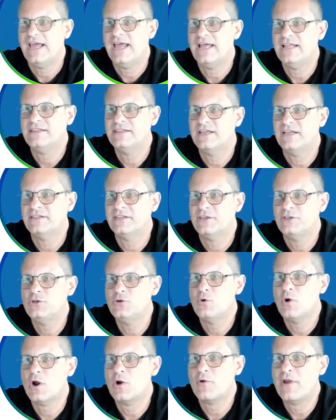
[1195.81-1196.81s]
and that the
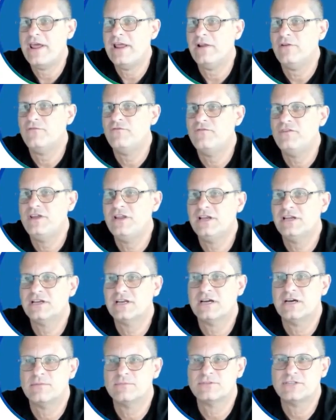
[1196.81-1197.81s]
URL field
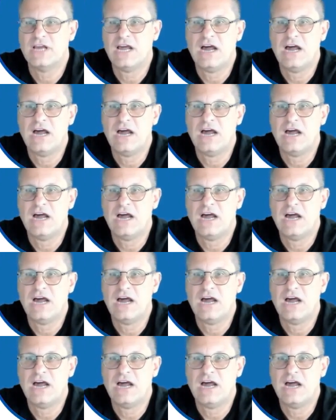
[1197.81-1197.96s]
comes